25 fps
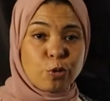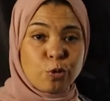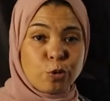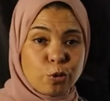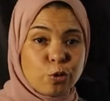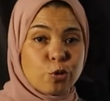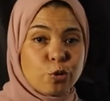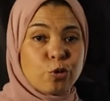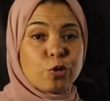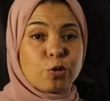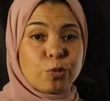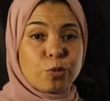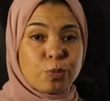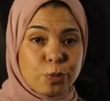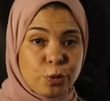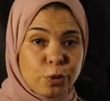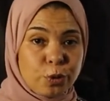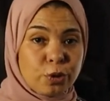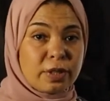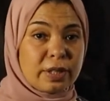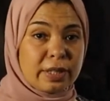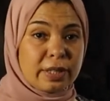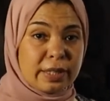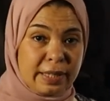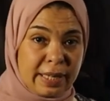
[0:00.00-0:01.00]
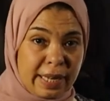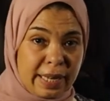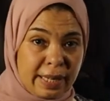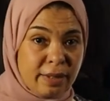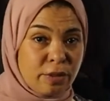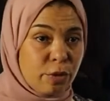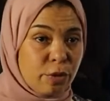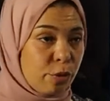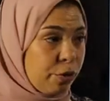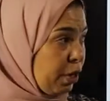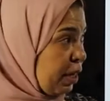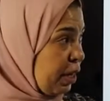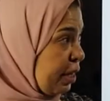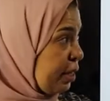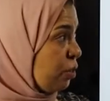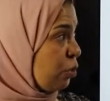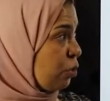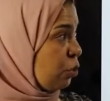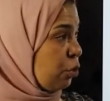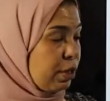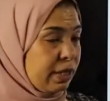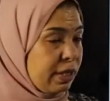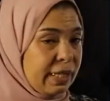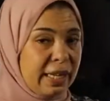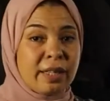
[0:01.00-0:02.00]
you should put yet or
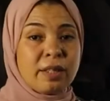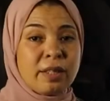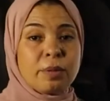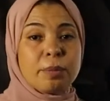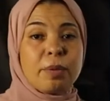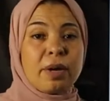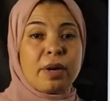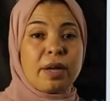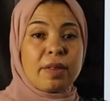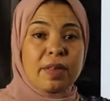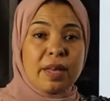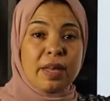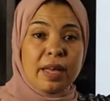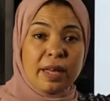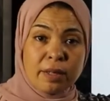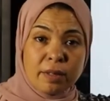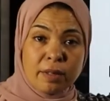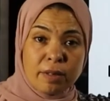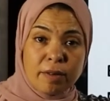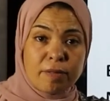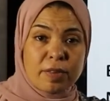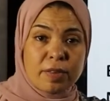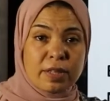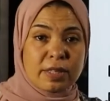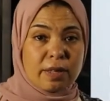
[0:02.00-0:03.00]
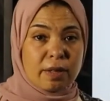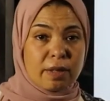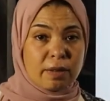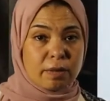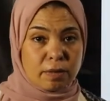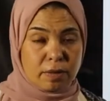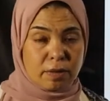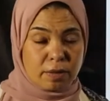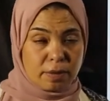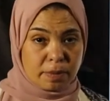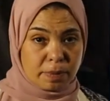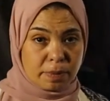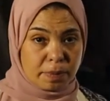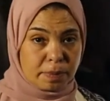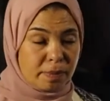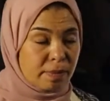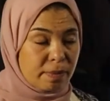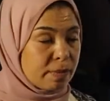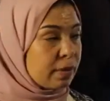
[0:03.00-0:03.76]
insert yet by the end of the sentence.